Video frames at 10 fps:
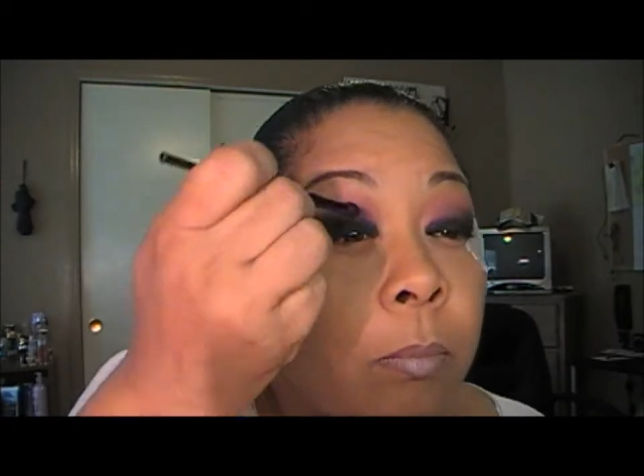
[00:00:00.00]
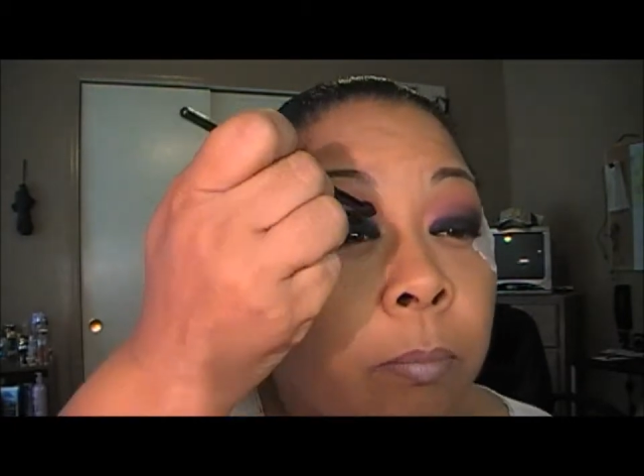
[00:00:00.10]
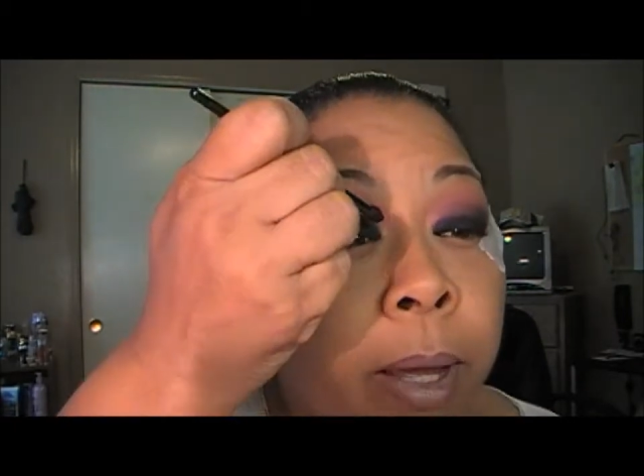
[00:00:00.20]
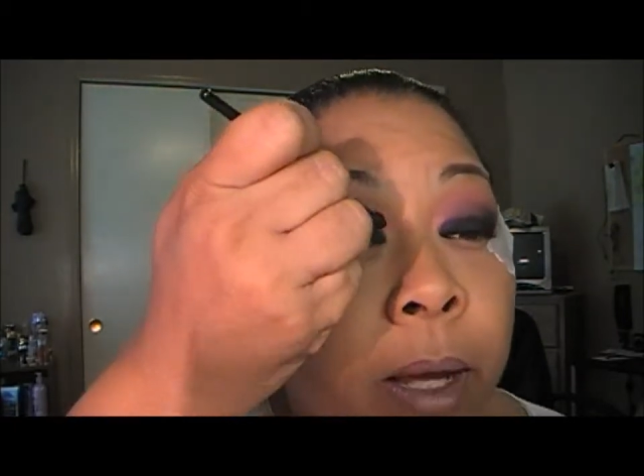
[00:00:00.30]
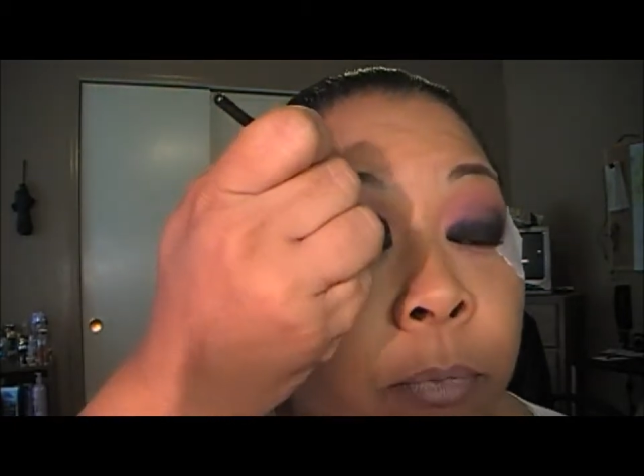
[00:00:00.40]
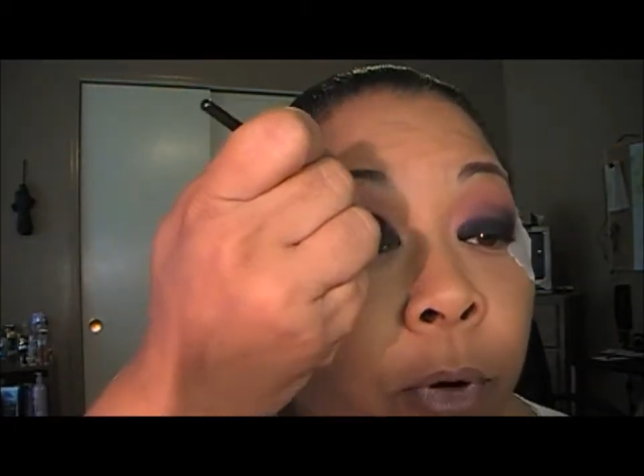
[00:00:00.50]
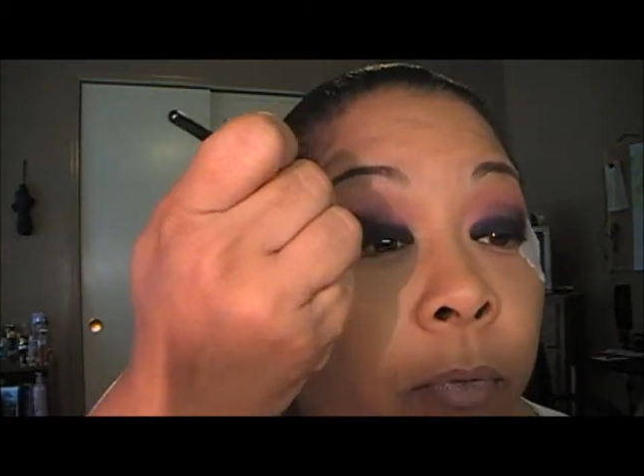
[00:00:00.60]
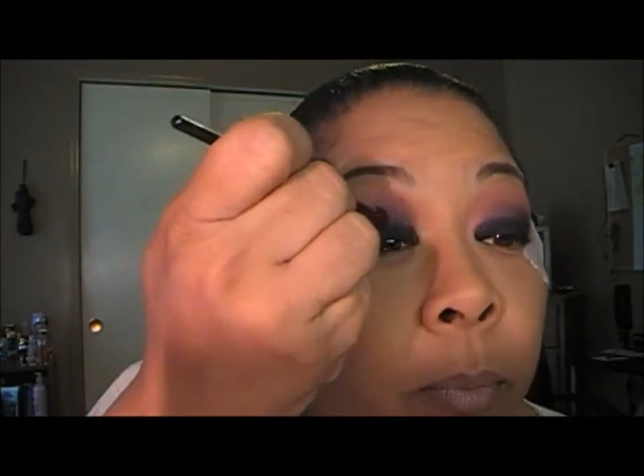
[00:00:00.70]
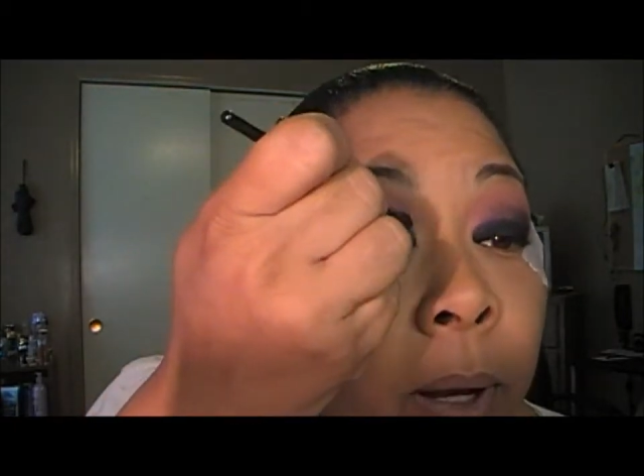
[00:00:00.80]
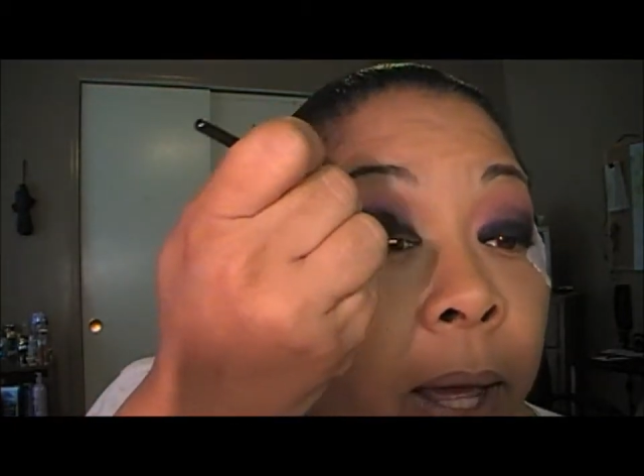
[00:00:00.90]
Makeup
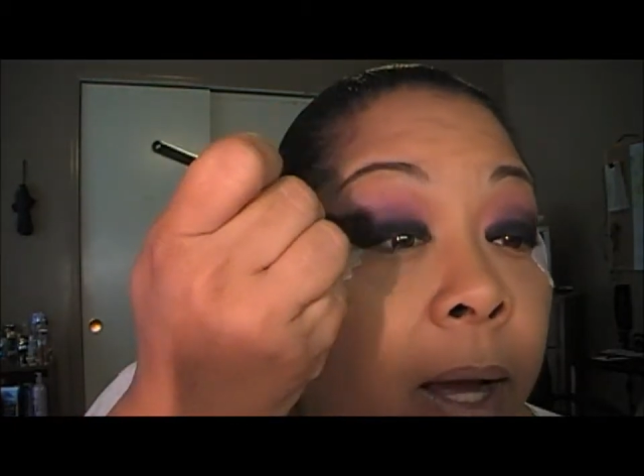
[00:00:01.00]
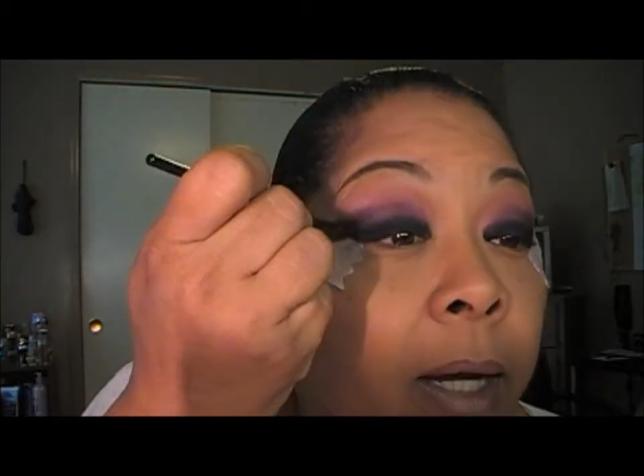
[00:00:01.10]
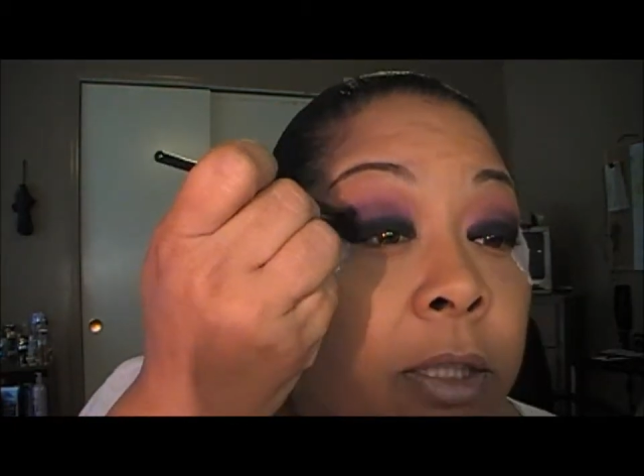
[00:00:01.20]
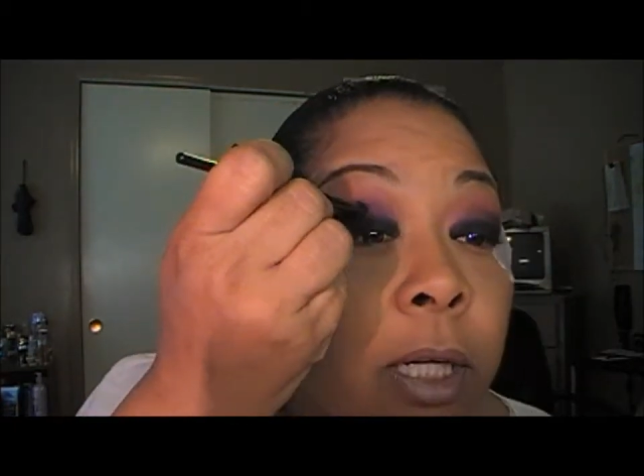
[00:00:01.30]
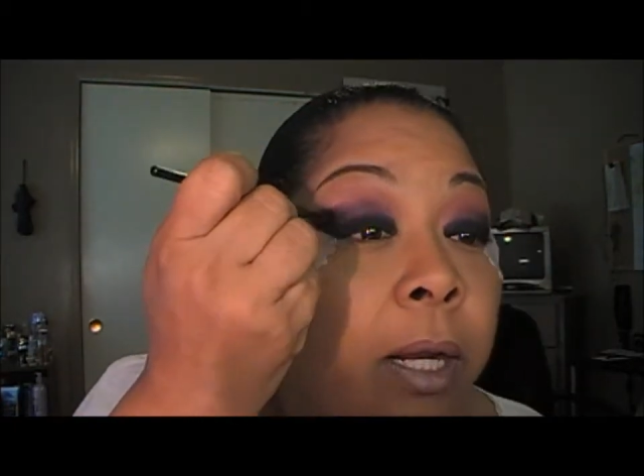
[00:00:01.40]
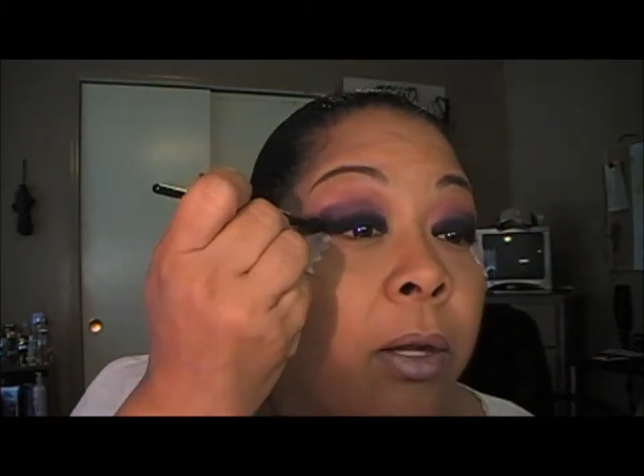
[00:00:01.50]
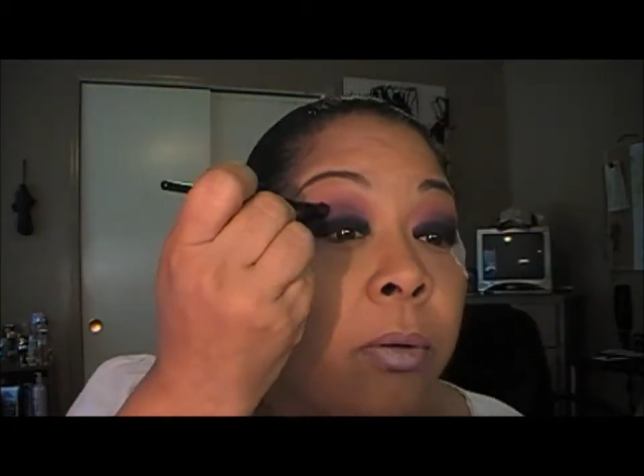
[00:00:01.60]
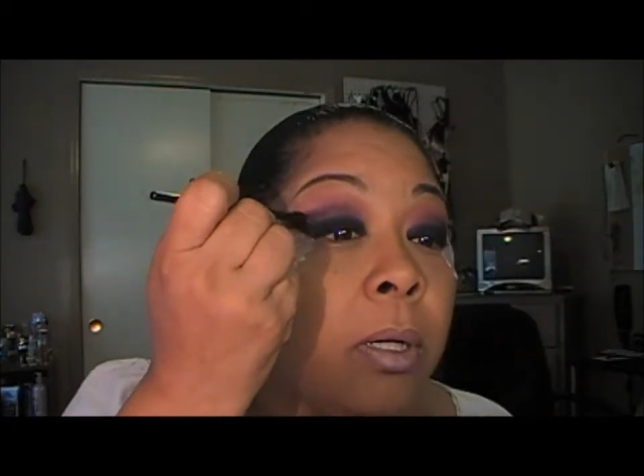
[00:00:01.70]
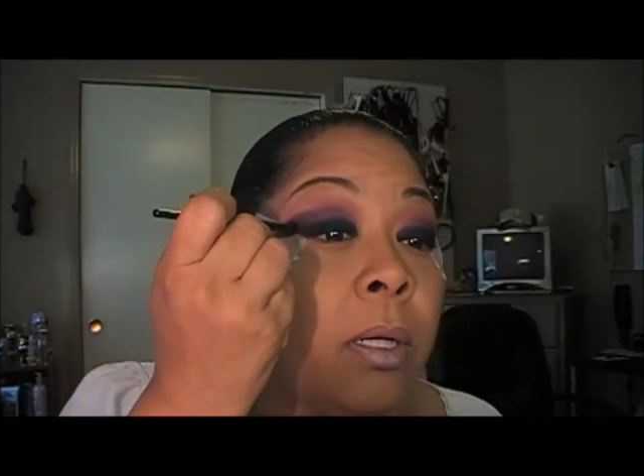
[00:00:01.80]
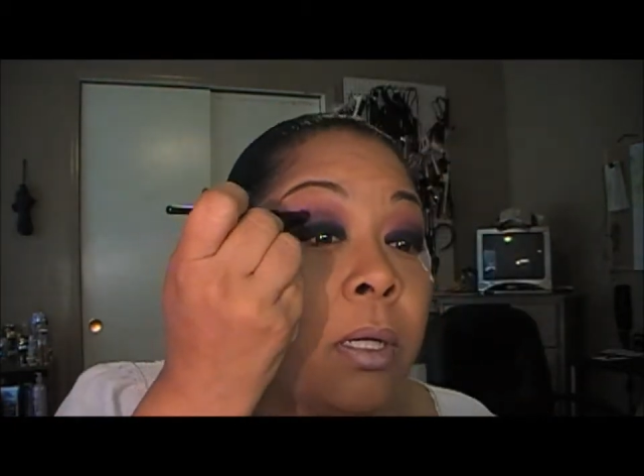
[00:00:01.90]
Forever Black eyeshadow
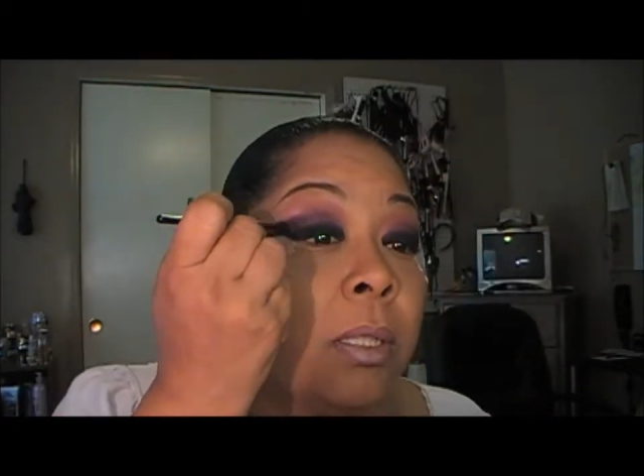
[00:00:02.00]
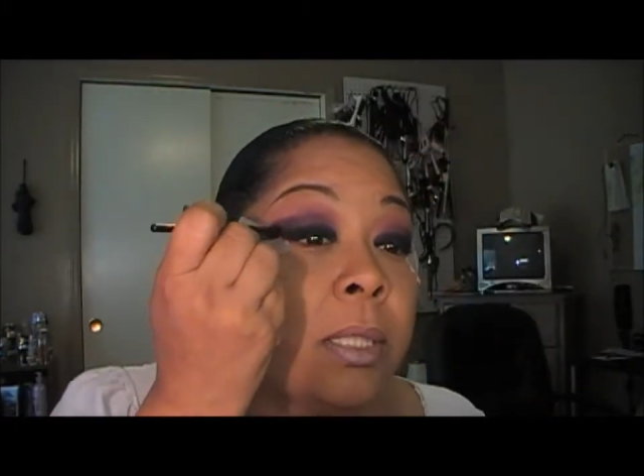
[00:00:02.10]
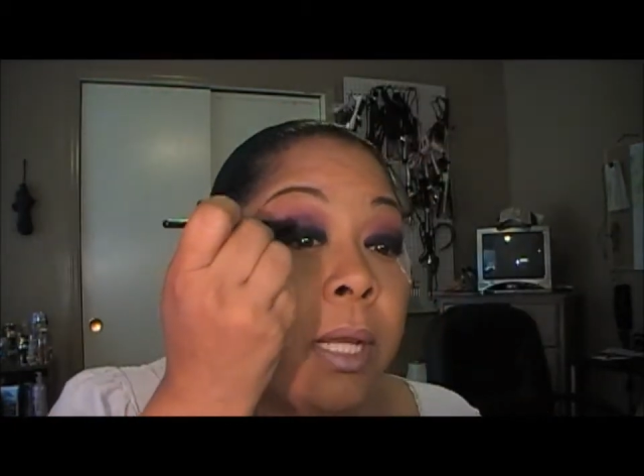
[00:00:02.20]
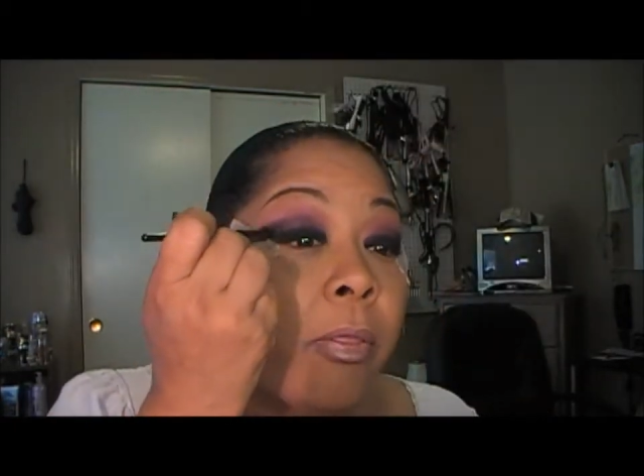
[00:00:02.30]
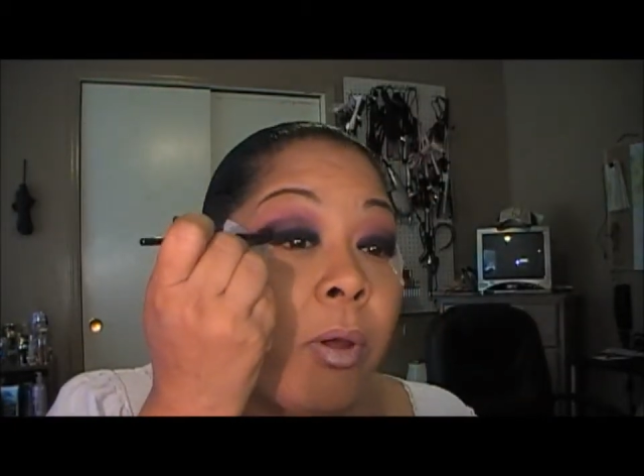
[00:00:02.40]
together.